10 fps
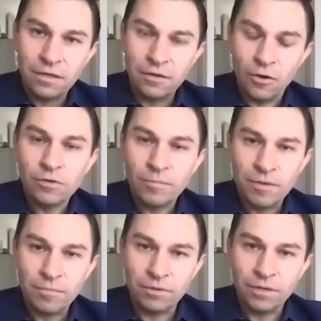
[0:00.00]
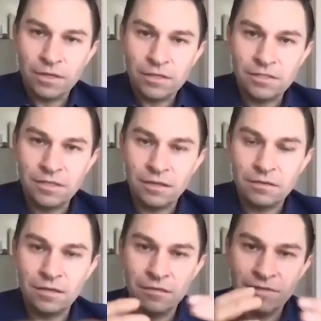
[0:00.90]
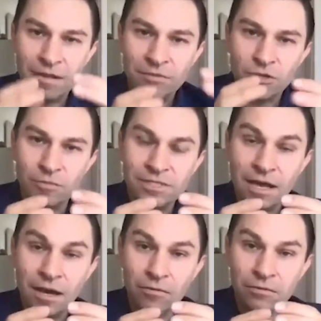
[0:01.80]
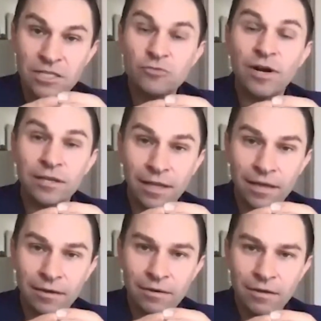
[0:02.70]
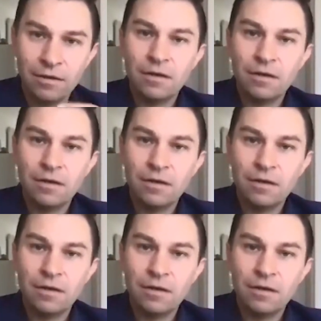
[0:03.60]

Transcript: in older people is that the inflammasome is now dysregulated